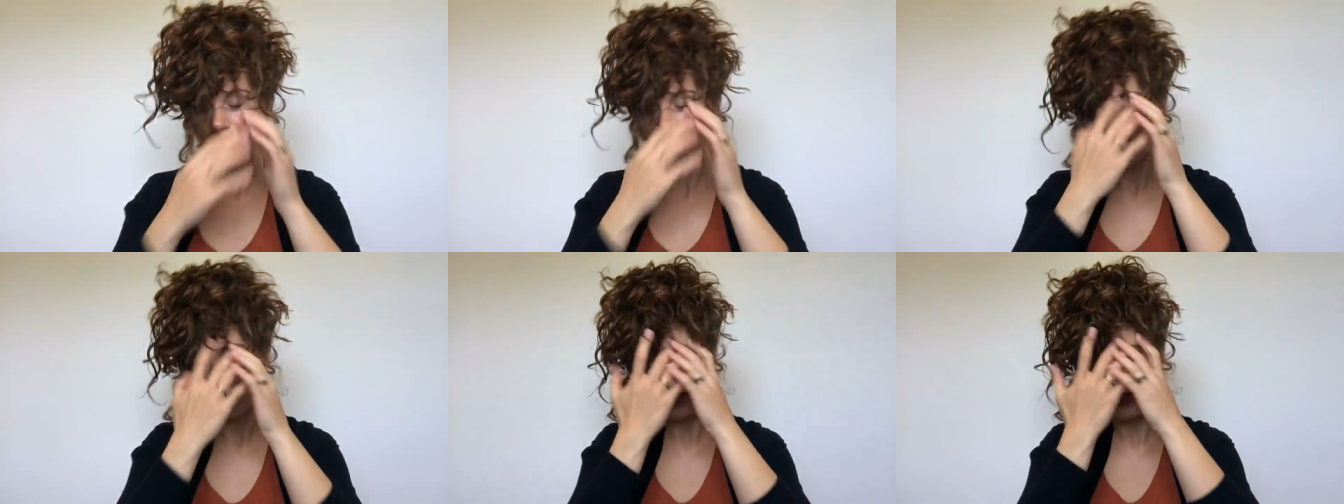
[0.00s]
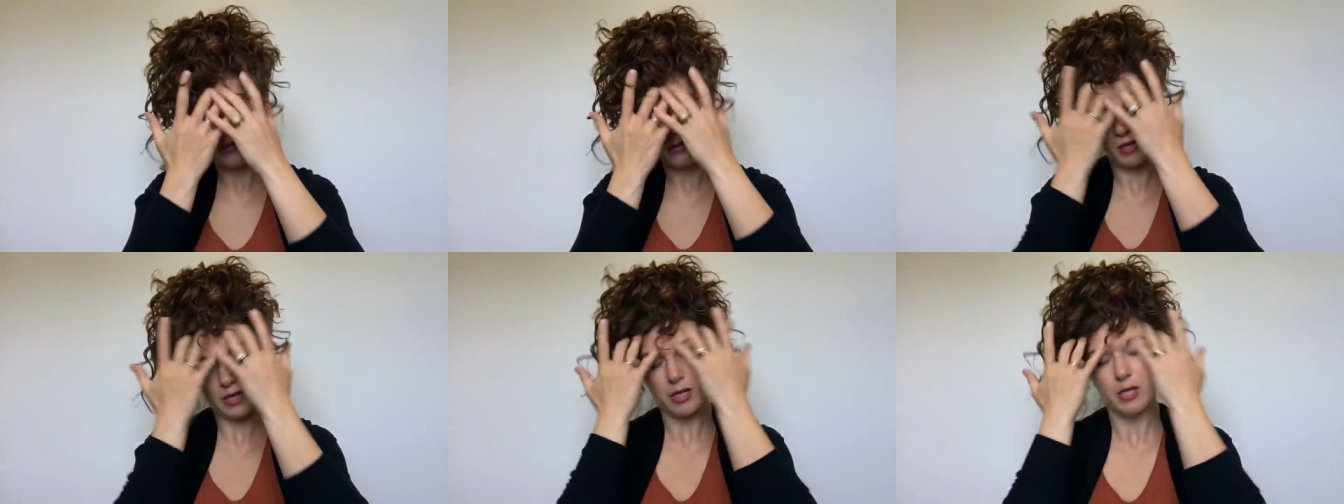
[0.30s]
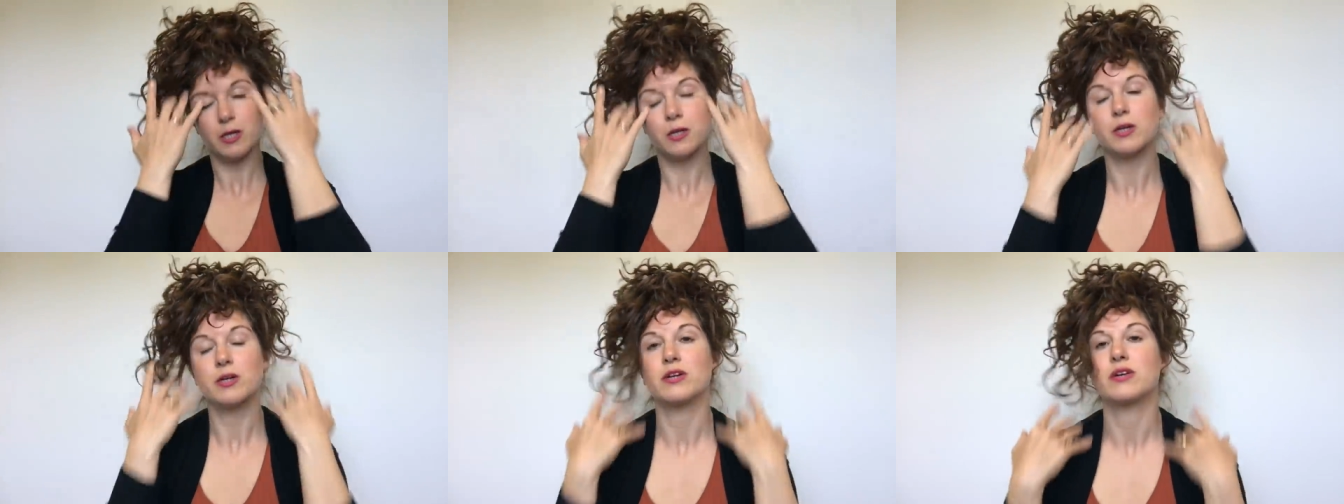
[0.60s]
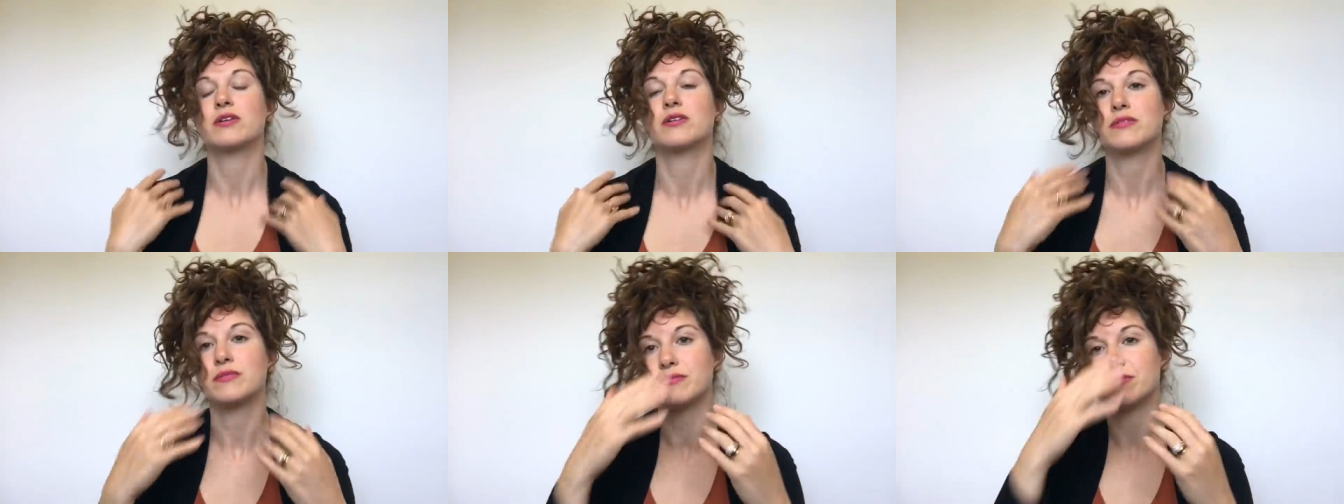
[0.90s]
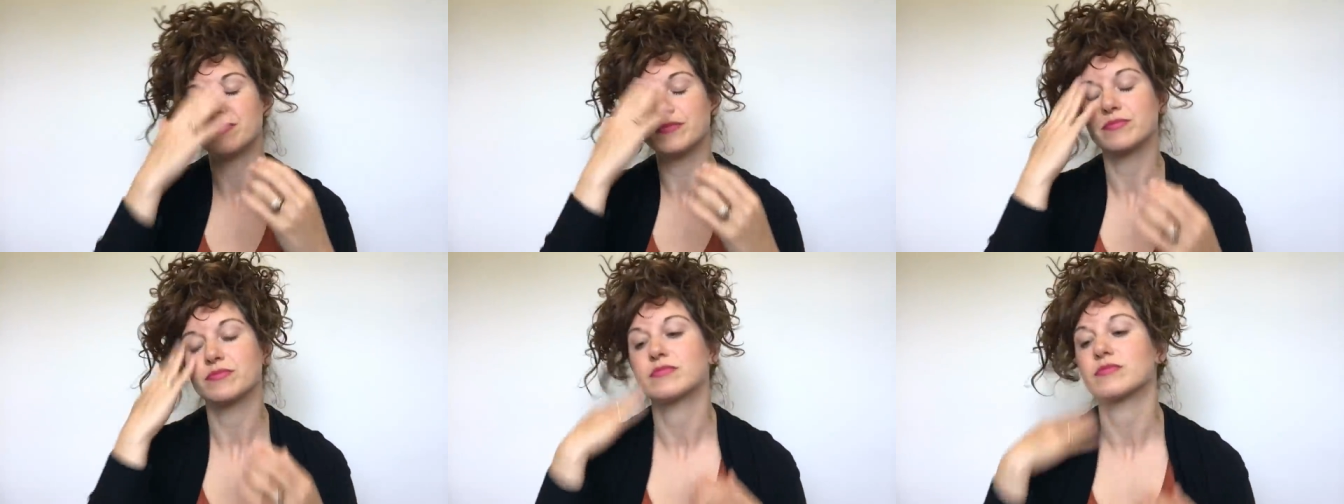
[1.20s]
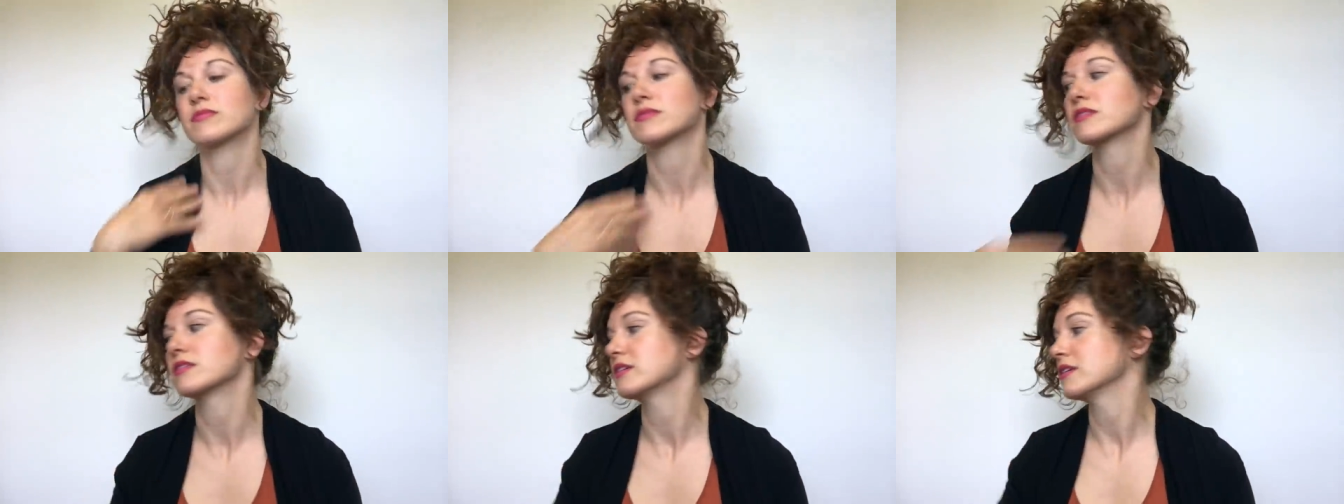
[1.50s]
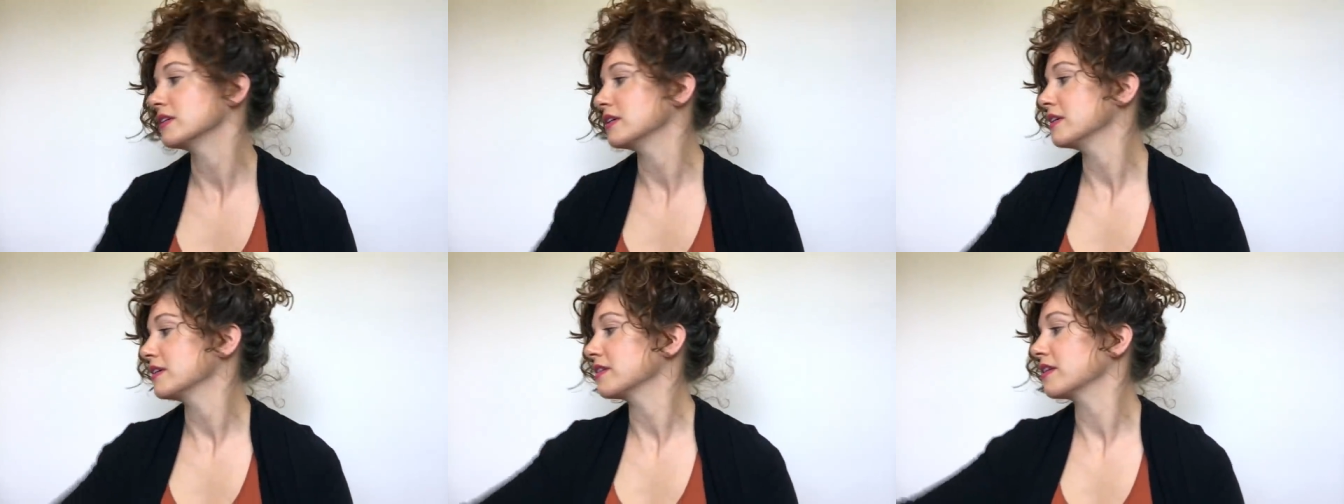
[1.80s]
anyway,
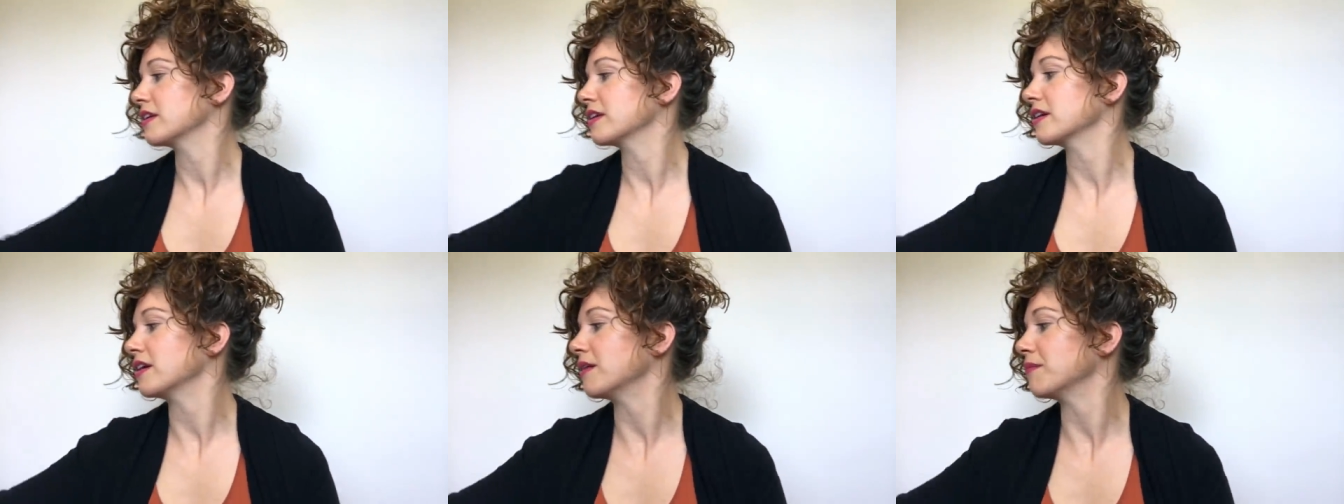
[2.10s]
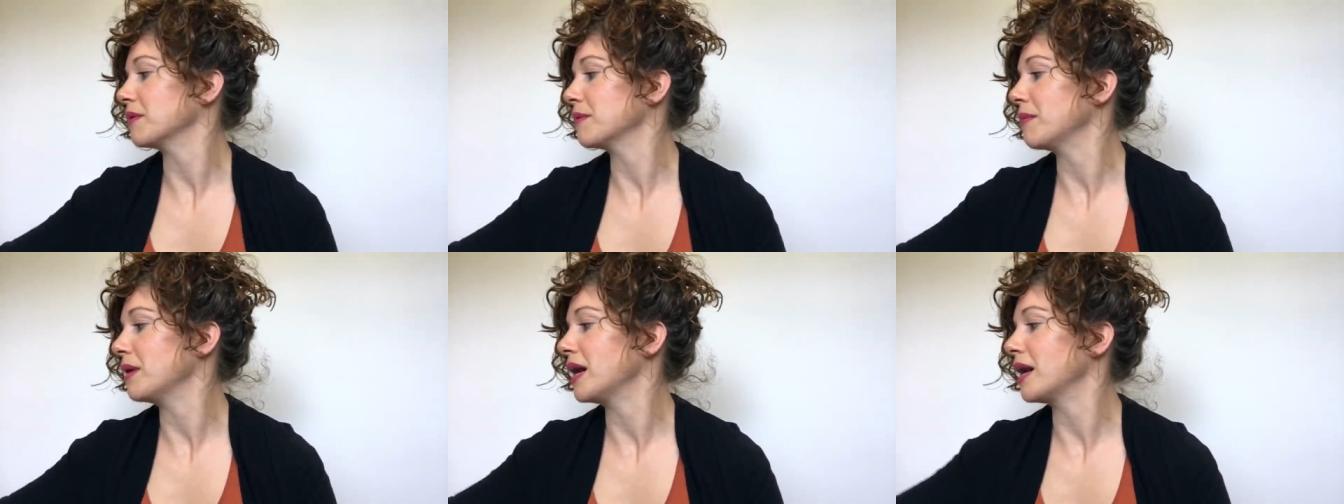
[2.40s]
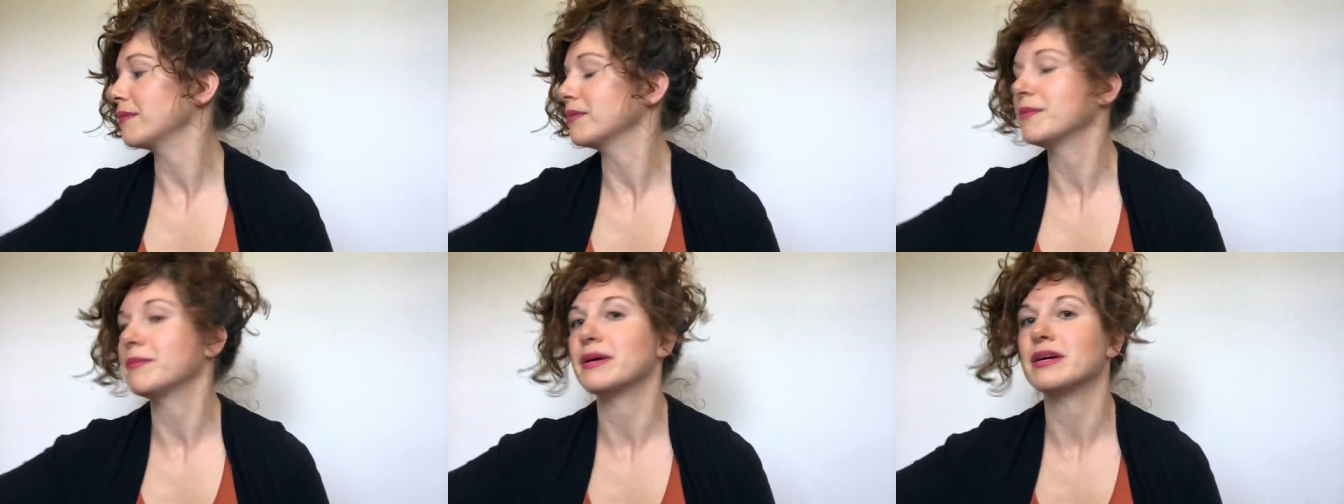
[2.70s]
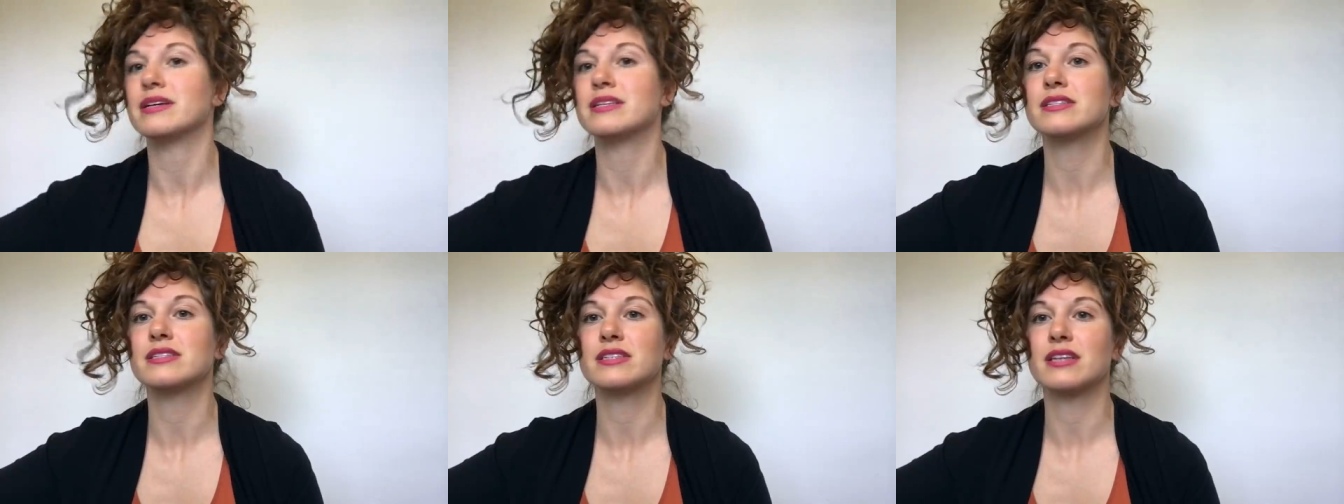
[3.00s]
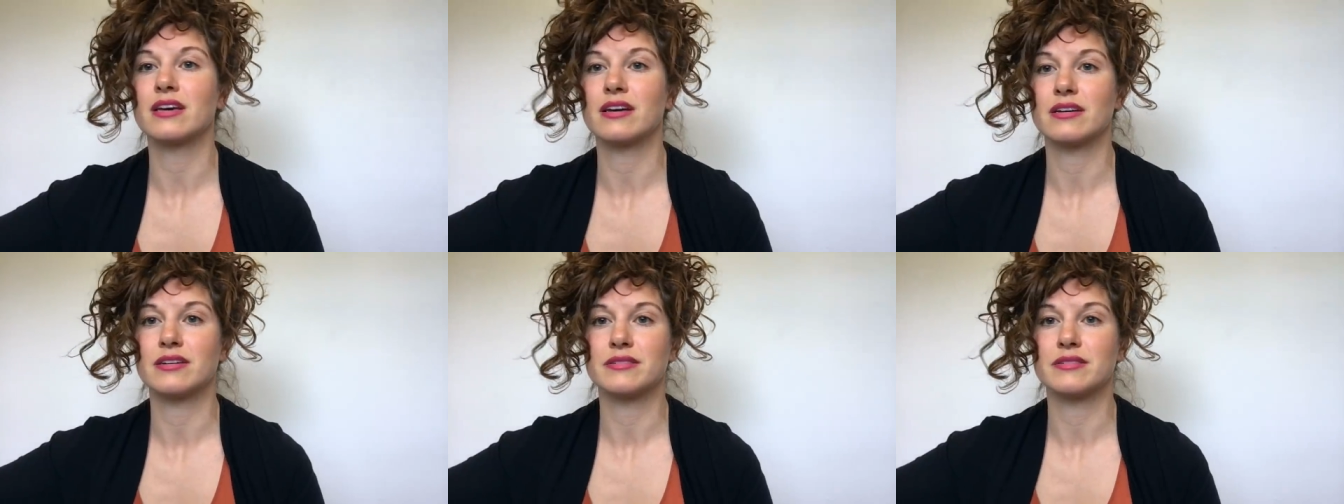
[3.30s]
then I got my bobby pins.